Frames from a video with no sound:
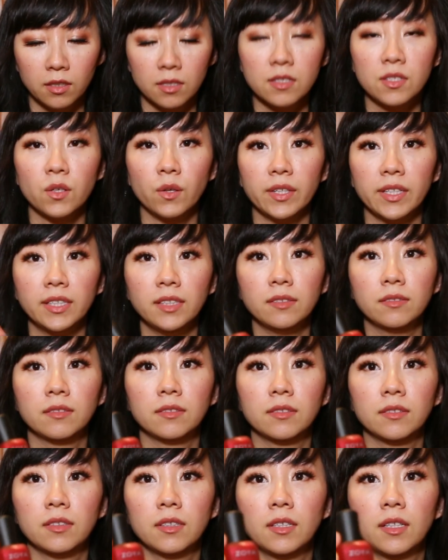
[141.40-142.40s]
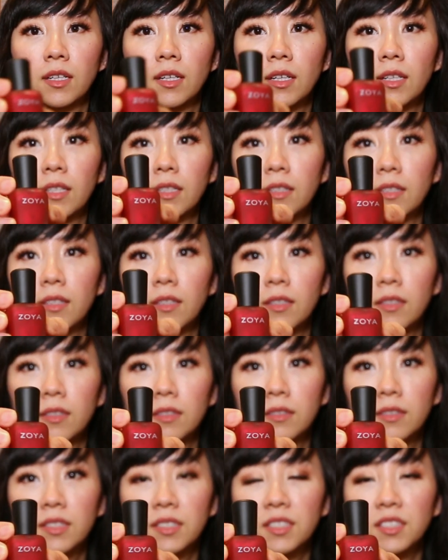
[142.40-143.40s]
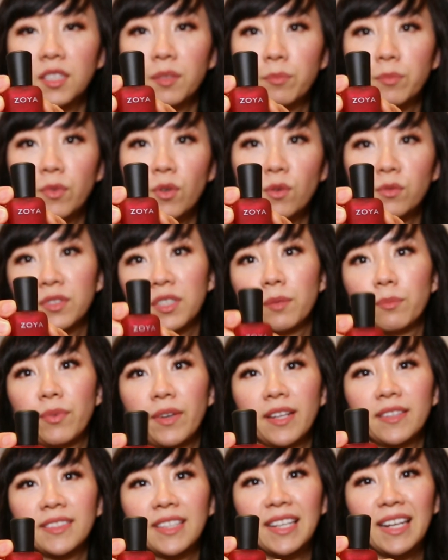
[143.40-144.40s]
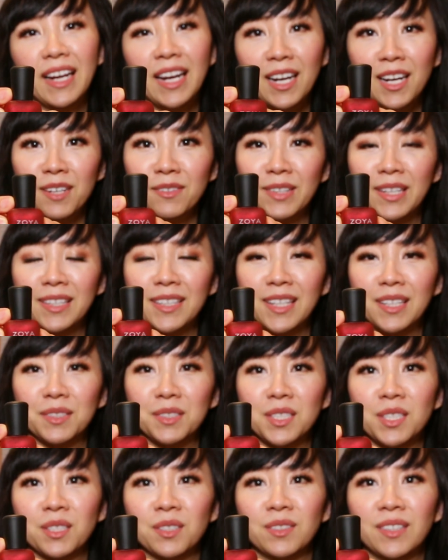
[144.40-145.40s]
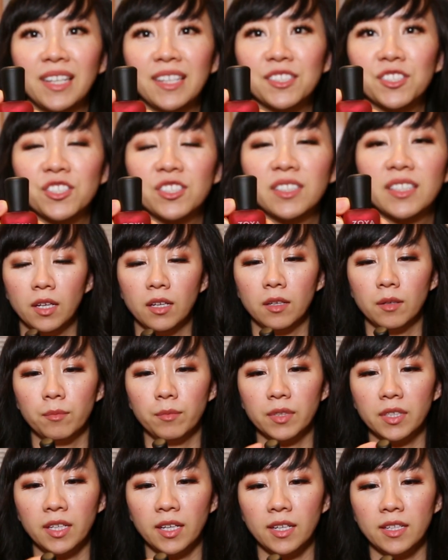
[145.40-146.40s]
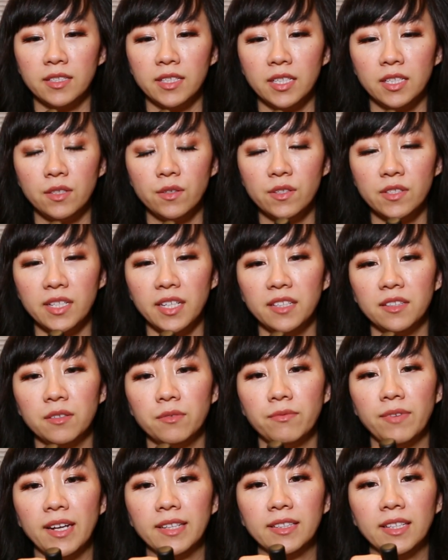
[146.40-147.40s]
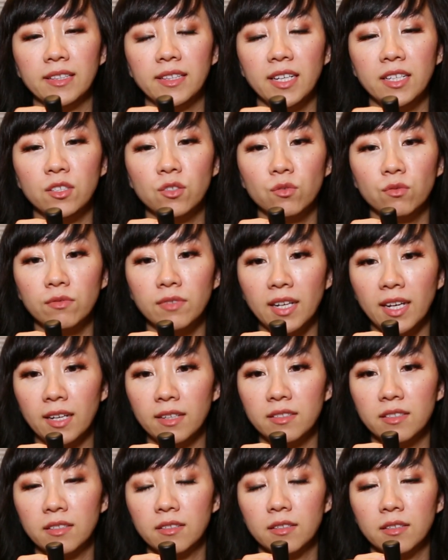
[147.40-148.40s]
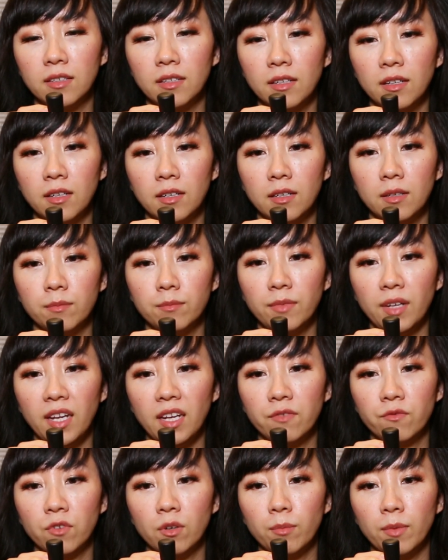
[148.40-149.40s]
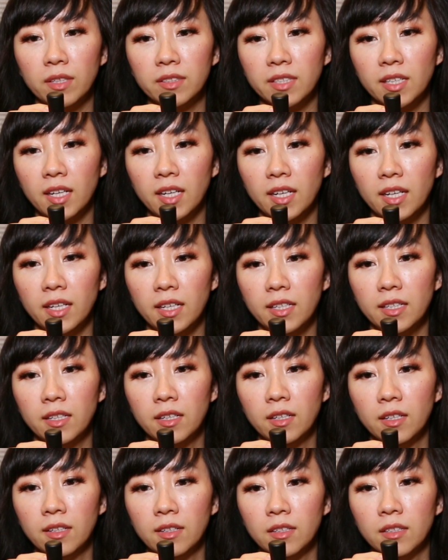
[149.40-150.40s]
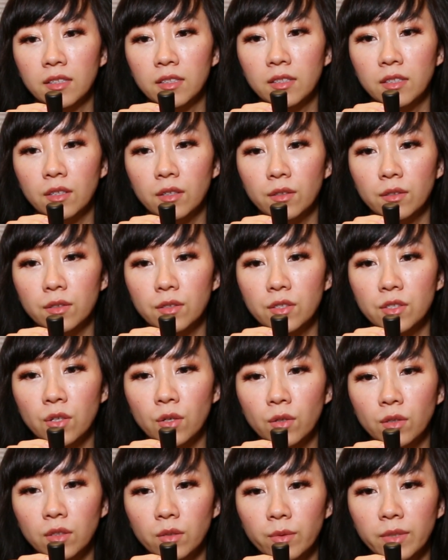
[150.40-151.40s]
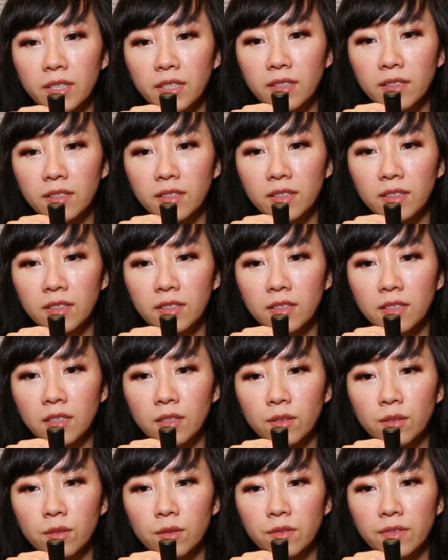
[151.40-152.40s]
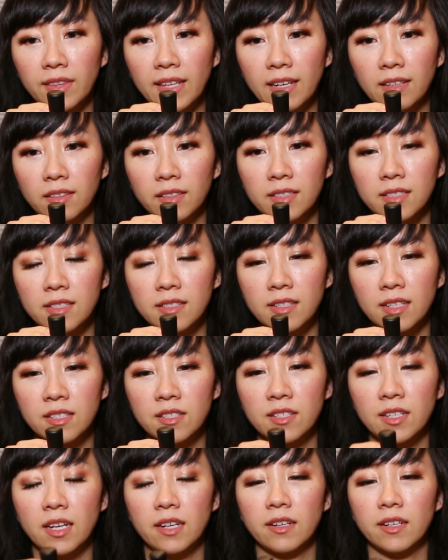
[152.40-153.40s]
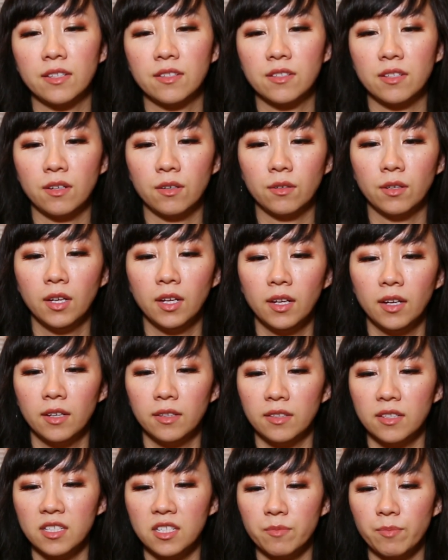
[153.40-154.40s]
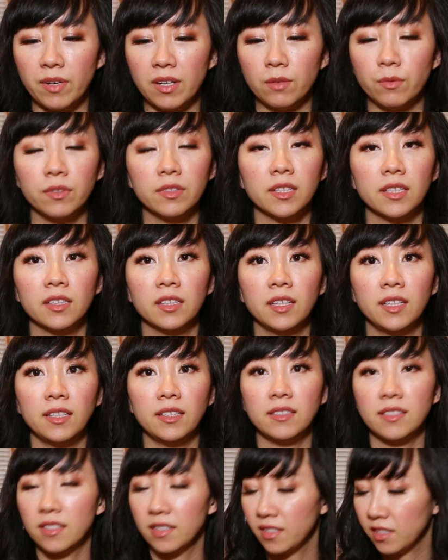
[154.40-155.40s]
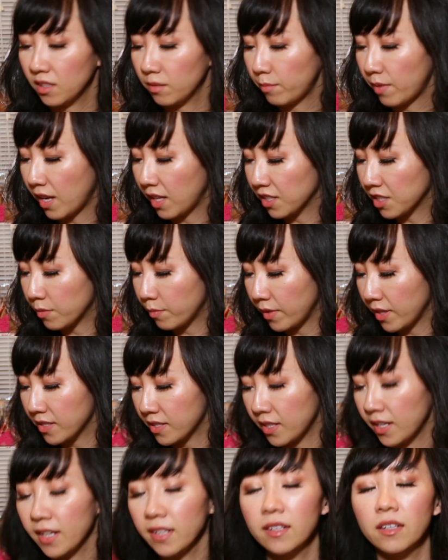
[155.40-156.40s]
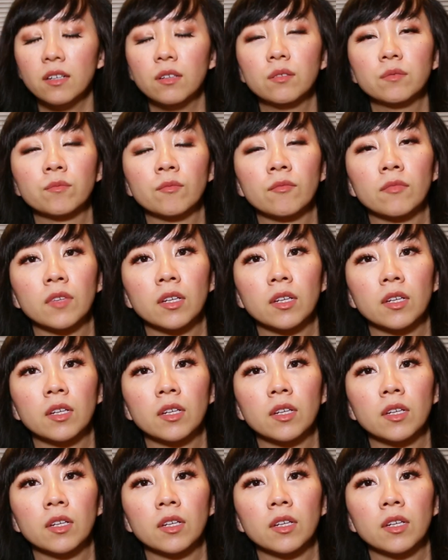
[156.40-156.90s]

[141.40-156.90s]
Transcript: Zoya. This is the only brand that I have right now too, actually, because they do state in the fact that they do not have formaldehyde, no toluene, no phthalates, etc. So this is probably one of the cleanest nail polish brands that I know.